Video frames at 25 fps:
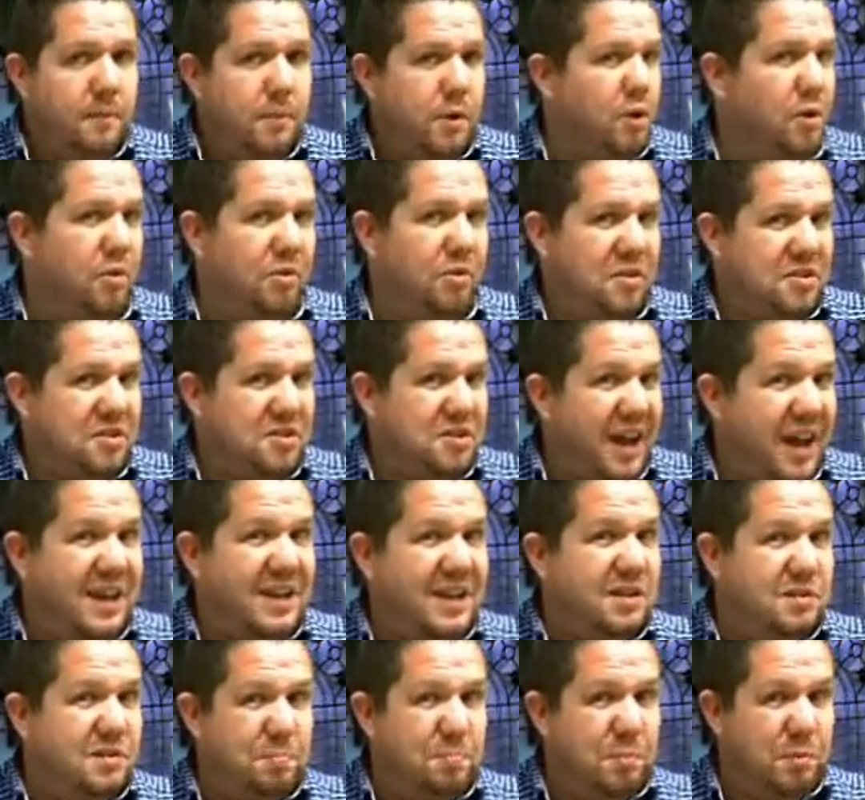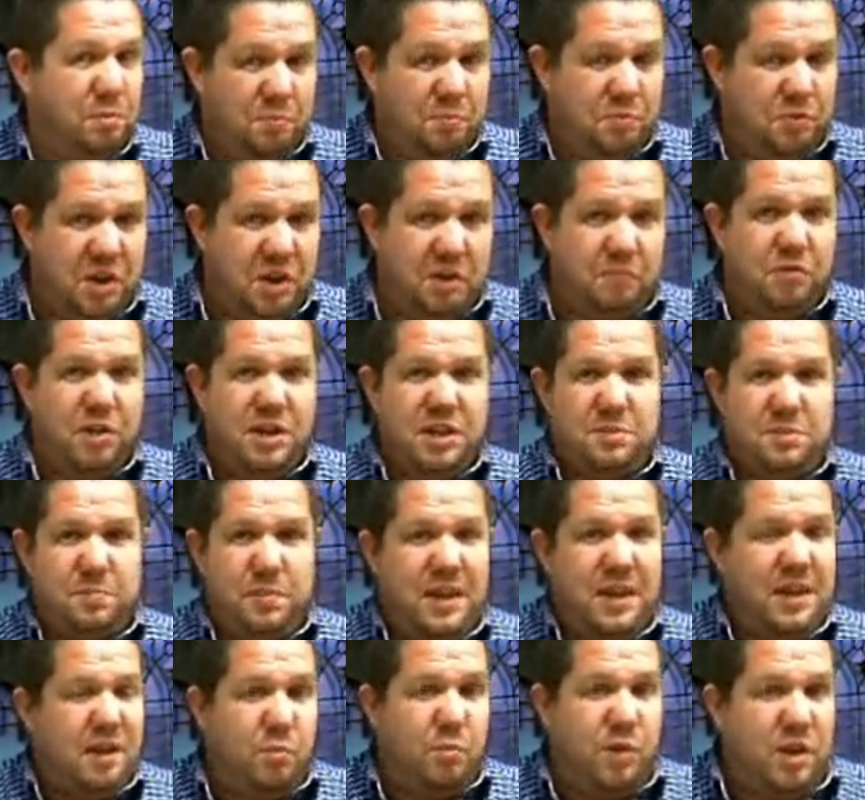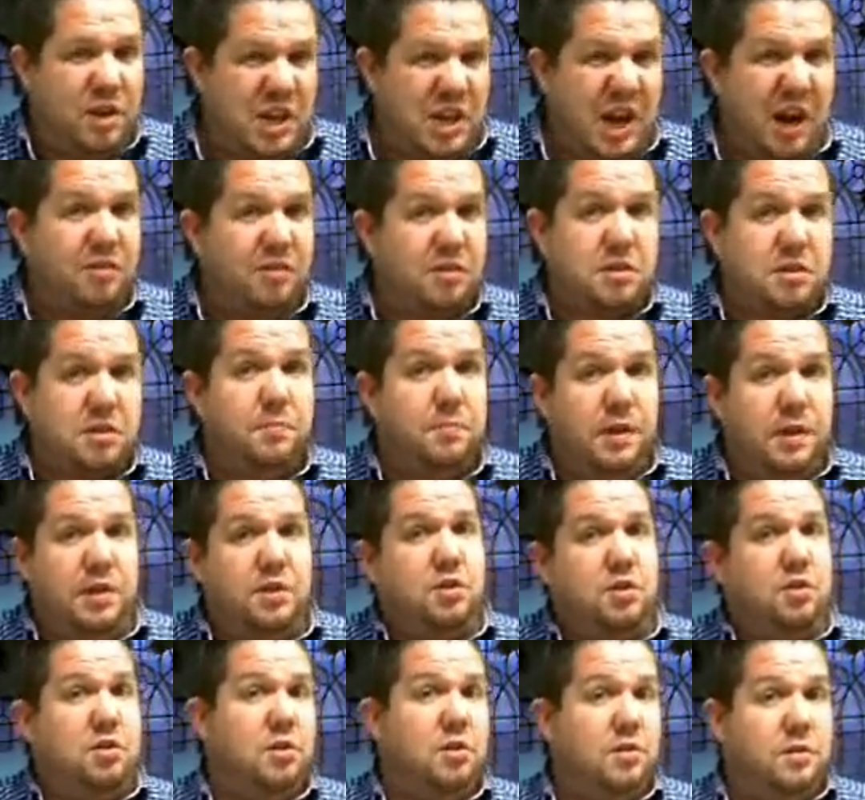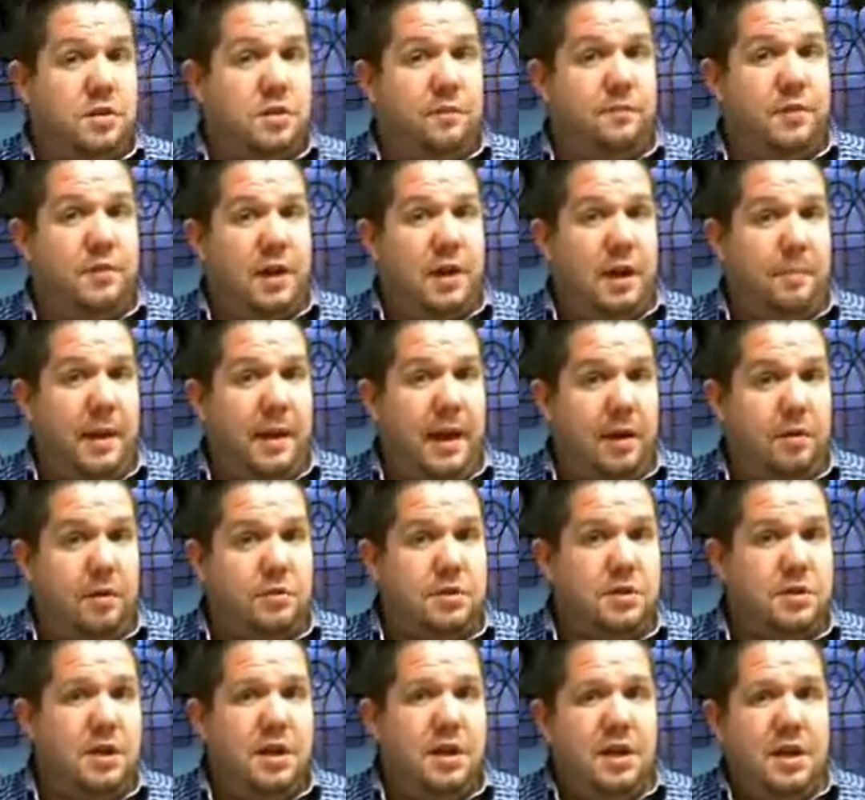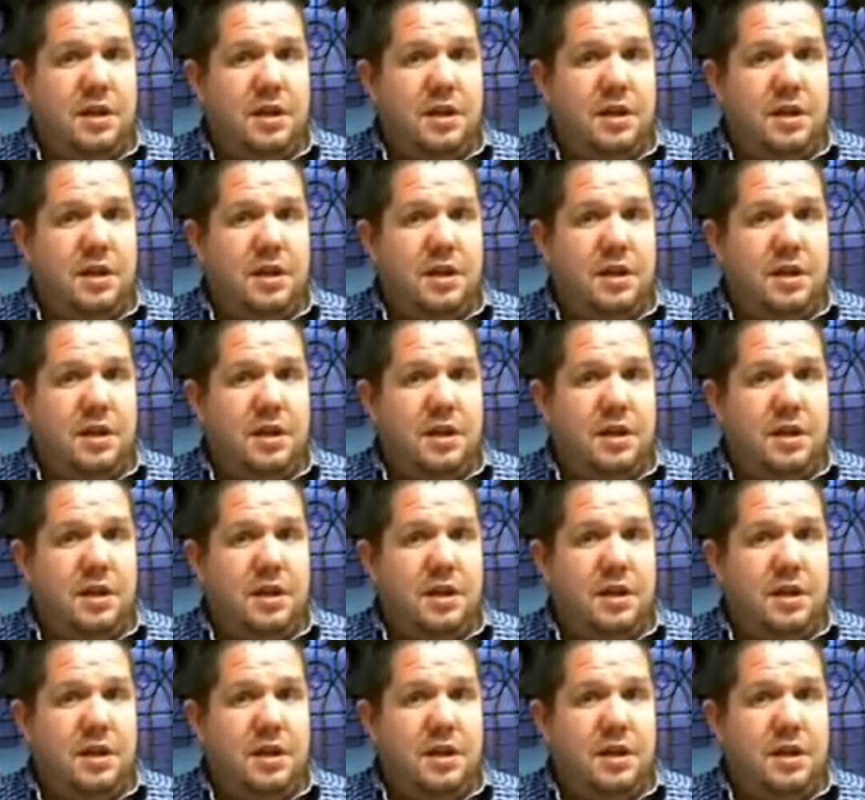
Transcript: not the state, but generally speaking we charitably should do something about.